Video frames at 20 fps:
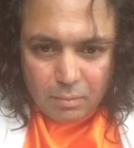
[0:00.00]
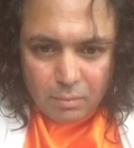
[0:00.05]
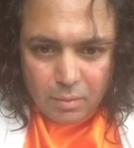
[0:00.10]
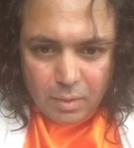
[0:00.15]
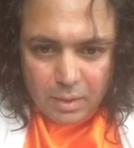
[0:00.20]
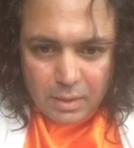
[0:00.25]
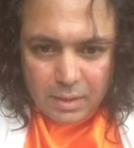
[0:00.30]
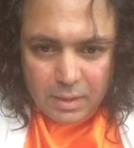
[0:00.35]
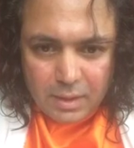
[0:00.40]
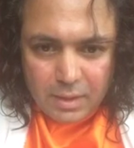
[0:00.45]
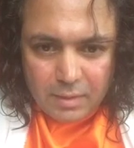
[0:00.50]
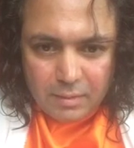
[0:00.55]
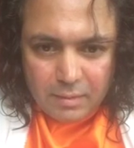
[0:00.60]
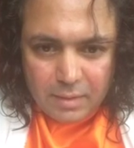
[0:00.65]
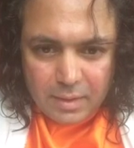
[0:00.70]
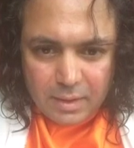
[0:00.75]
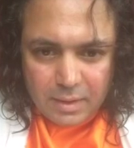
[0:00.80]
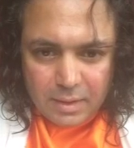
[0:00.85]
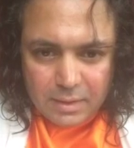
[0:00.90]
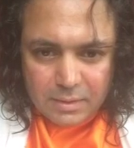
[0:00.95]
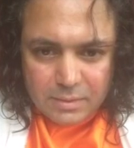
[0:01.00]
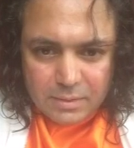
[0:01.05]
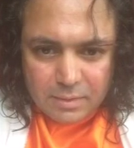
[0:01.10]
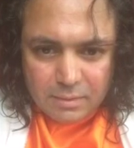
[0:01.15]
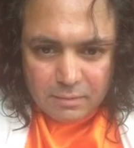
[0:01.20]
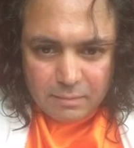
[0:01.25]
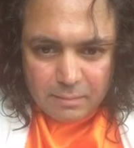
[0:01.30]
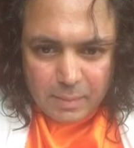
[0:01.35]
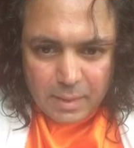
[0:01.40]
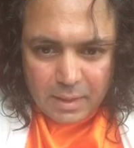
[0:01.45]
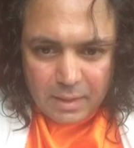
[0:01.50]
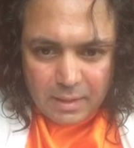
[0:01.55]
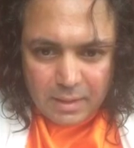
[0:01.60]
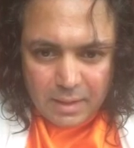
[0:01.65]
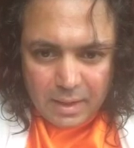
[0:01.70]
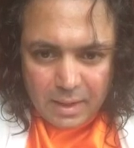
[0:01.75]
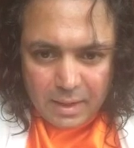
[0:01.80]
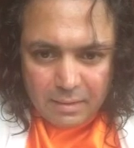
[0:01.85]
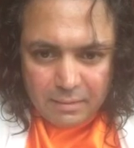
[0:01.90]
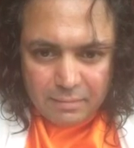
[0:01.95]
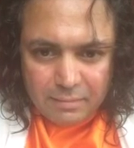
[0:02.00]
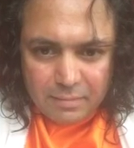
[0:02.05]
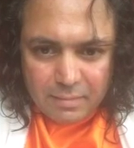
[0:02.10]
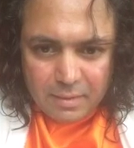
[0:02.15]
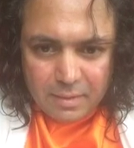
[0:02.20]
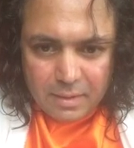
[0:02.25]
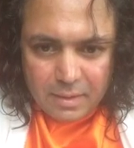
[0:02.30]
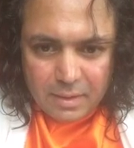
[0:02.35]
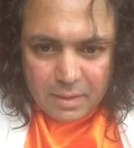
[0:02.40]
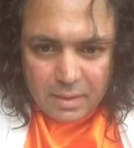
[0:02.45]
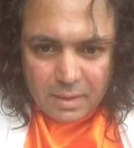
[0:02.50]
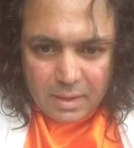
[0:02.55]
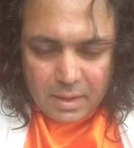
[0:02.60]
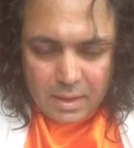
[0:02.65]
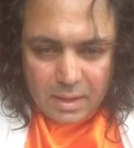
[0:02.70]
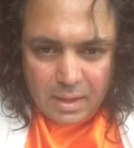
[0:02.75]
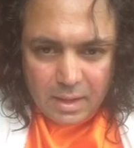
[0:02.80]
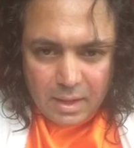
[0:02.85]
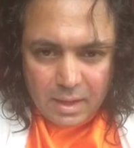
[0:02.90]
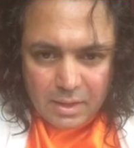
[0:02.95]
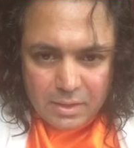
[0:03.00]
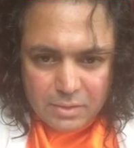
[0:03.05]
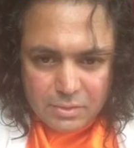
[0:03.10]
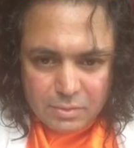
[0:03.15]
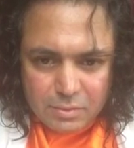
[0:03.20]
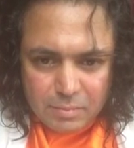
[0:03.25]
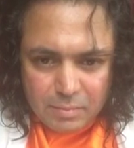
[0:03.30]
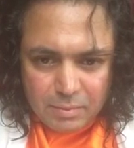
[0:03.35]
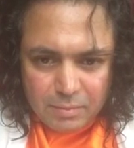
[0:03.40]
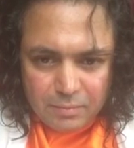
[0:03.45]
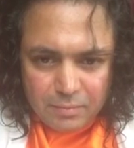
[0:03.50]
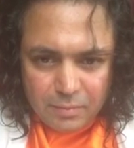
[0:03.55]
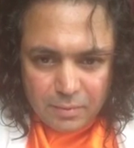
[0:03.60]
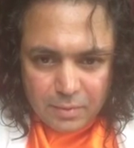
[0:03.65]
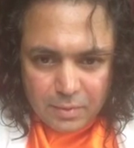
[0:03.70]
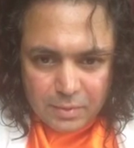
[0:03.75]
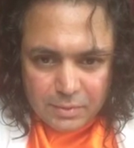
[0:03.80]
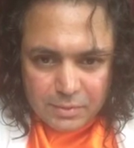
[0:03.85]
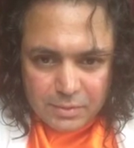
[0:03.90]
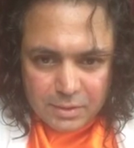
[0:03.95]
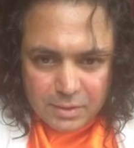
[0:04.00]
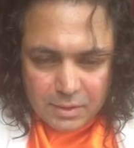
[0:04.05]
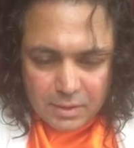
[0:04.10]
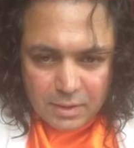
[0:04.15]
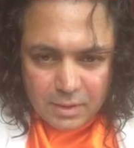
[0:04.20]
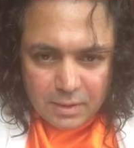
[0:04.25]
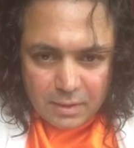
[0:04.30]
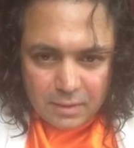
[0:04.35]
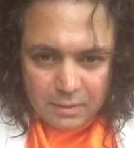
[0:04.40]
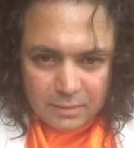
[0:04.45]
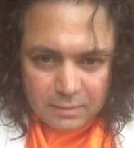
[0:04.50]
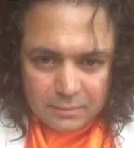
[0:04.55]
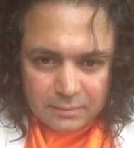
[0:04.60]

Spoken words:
what areas of my life I should be focusing on.